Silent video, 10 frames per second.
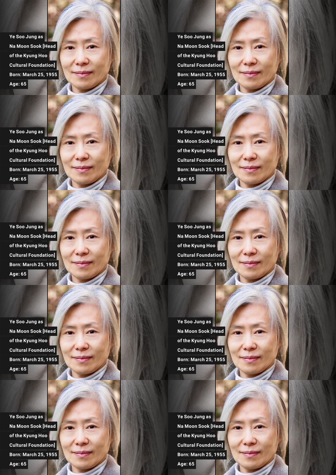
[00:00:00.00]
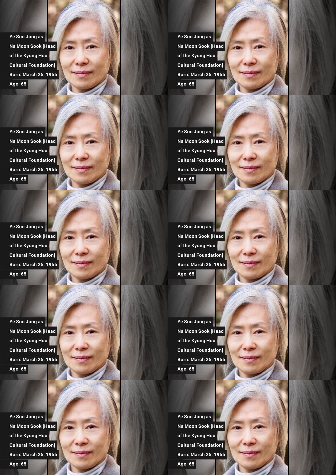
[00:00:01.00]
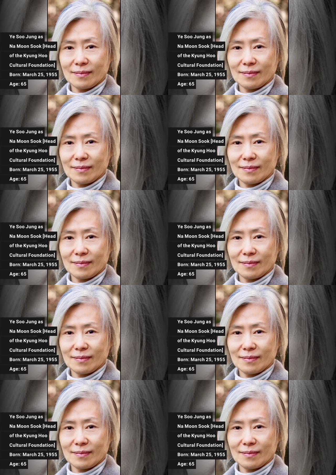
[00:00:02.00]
Nothing is said.